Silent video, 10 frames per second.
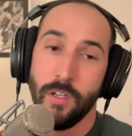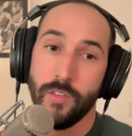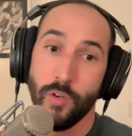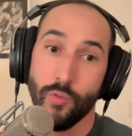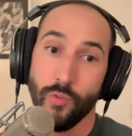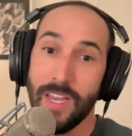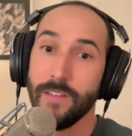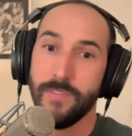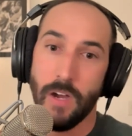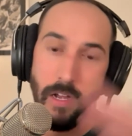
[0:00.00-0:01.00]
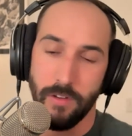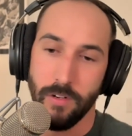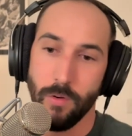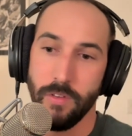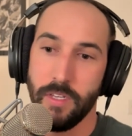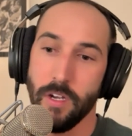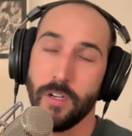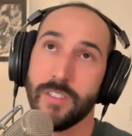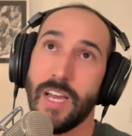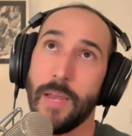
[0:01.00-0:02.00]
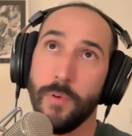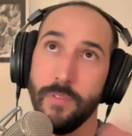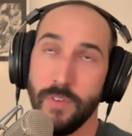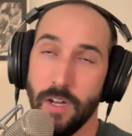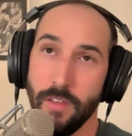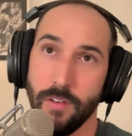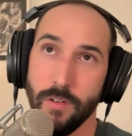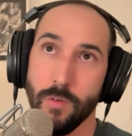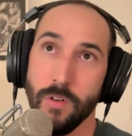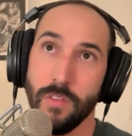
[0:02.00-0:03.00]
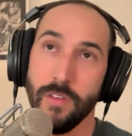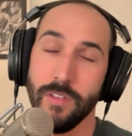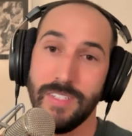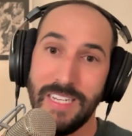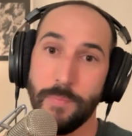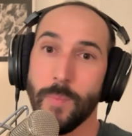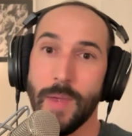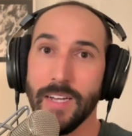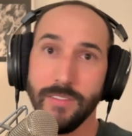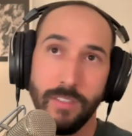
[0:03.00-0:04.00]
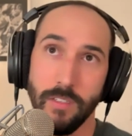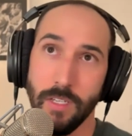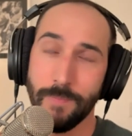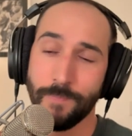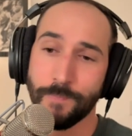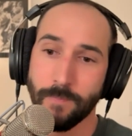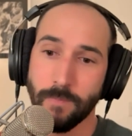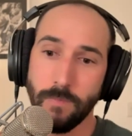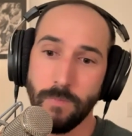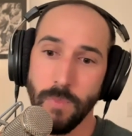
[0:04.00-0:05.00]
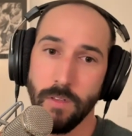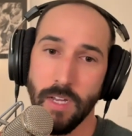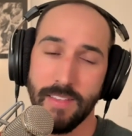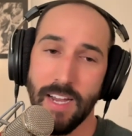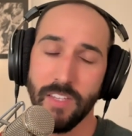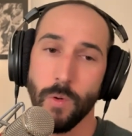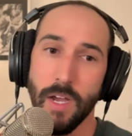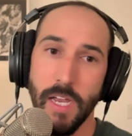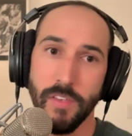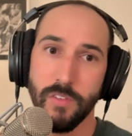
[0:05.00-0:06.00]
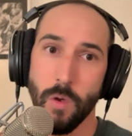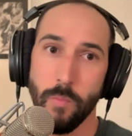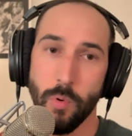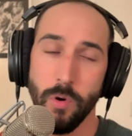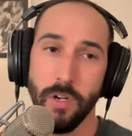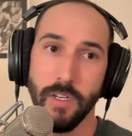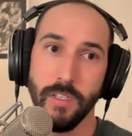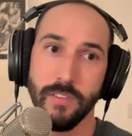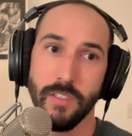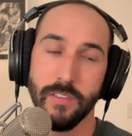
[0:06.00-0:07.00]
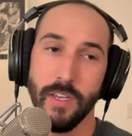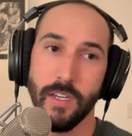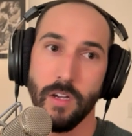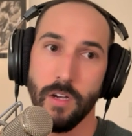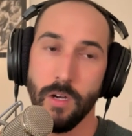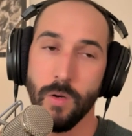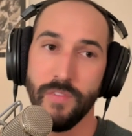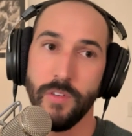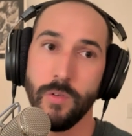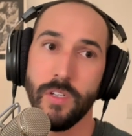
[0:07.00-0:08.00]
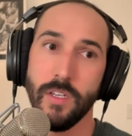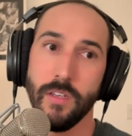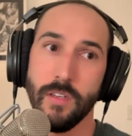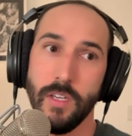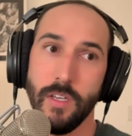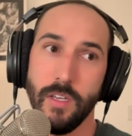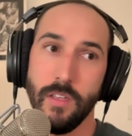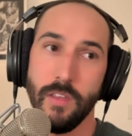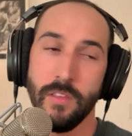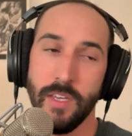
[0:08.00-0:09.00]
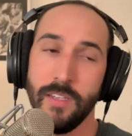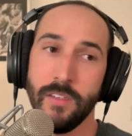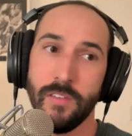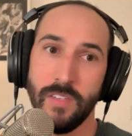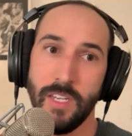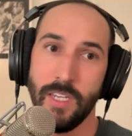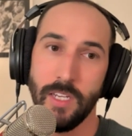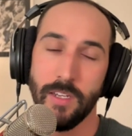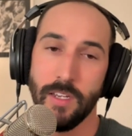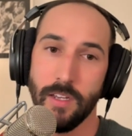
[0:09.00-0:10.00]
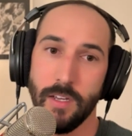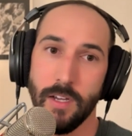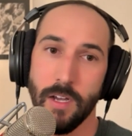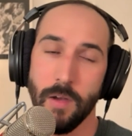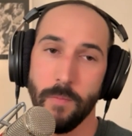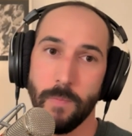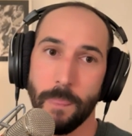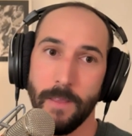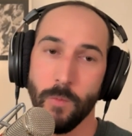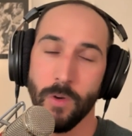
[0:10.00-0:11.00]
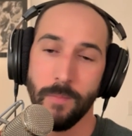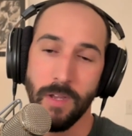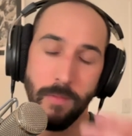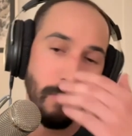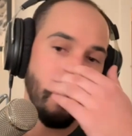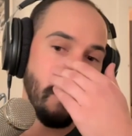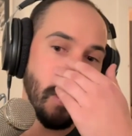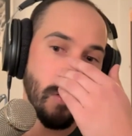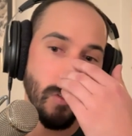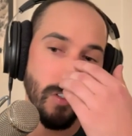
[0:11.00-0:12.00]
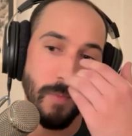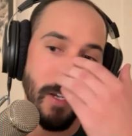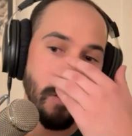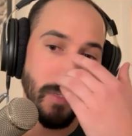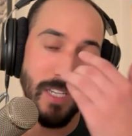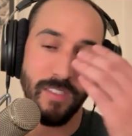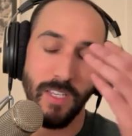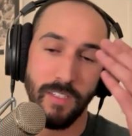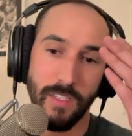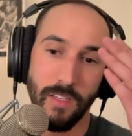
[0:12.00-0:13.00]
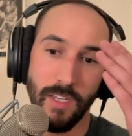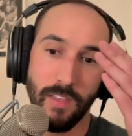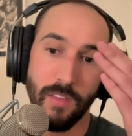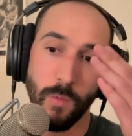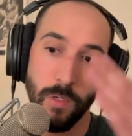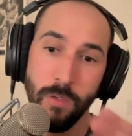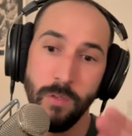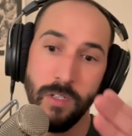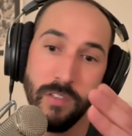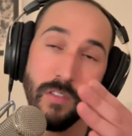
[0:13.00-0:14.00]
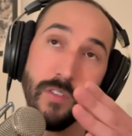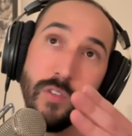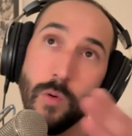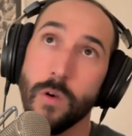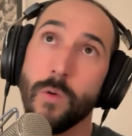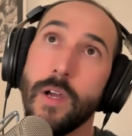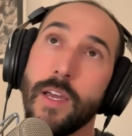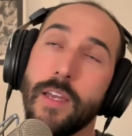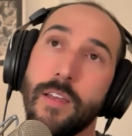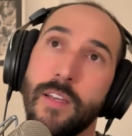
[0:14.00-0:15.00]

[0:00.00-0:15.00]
the great father or the archetypal father or the deep masculine like that's why it's so important is it's like oh if you can then see um and one of my mentors Michael Meade says that like the wound is the doorway.